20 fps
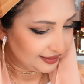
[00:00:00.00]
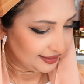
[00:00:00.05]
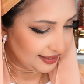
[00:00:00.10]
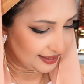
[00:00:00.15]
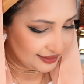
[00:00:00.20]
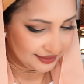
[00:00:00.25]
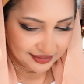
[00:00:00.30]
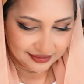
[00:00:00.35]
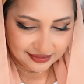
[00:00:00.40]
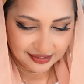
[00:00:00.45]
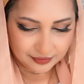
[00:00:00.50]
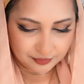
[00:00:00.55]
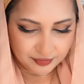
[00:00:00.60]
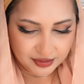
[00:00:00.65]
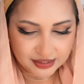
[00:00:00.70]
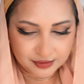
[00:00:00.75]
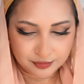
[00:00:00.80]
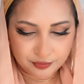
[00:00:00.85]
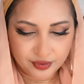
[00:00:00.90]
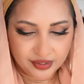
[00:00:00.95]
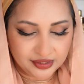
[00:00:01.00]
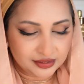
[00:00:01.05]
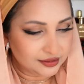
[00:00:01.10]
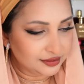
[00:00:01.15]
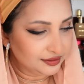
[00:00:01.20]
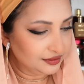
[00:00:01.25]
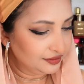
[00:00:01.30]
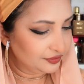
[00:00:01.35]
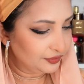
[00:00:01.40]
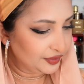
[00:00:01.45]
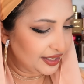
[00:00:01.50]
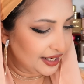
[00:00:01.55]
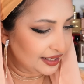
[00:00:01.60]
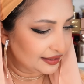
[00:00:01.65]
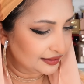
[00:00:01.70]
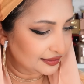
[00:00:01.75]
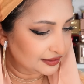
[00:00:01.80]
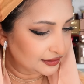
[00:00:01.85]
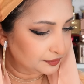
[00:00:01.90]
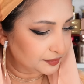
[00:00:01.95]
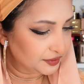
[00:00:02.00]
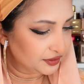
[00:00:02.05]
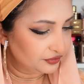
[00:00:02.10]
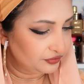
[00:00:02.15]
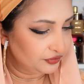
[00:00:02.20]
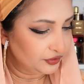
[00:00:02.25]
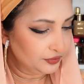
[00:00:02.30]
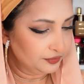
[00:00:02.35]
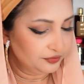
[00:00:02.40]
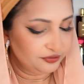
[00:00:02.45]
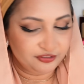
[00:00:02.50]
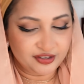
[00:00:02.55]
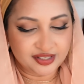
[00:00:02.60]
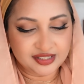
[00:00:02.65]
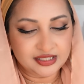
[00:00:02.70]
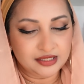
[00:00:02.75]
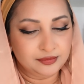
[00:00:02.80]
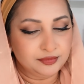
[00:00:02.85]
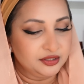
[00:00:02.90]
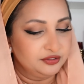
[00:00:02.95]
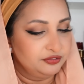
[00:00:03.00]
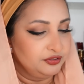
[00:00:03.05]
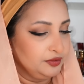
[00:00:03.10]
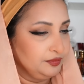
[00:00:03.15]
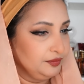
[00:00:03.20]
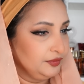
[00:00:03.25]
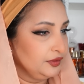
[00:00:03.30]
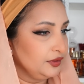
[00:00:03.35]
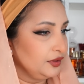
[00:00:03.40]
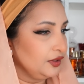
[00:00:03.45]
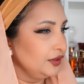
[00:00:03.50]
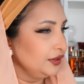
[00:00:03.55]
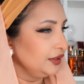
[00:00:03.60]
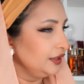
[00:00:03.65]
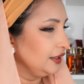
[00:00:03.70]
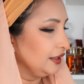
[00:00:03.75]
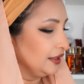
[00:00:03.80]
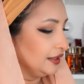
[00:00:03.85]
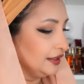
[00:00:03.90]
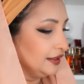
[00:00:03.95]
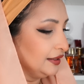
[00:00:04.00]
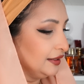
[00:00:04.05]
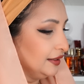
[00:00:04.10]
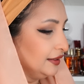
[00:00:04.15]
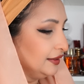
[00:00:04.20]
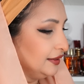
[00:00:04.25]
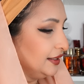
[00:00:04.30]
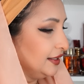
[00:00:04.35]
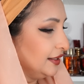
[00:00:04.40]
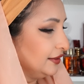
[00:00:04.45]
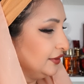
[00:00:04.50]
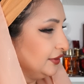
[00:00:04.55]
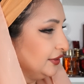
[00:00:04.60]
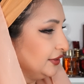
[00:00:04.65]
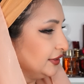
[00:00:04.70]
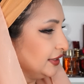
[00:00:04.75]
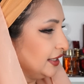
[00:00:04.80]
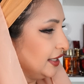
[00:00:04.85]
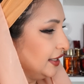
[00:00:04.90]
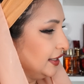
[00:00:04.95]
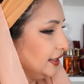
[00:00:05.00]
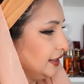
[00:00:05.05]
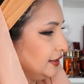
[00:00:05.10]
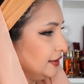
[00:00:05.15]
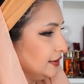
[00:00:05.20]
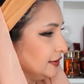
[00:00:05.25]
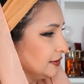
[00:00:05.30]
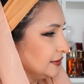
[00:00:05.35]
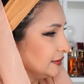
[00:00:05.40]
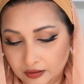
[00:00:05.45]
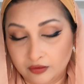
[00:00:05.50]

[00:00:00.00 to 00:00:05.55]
And then let me spray the Rihanna's perfume, Fenty perfume, on the other side.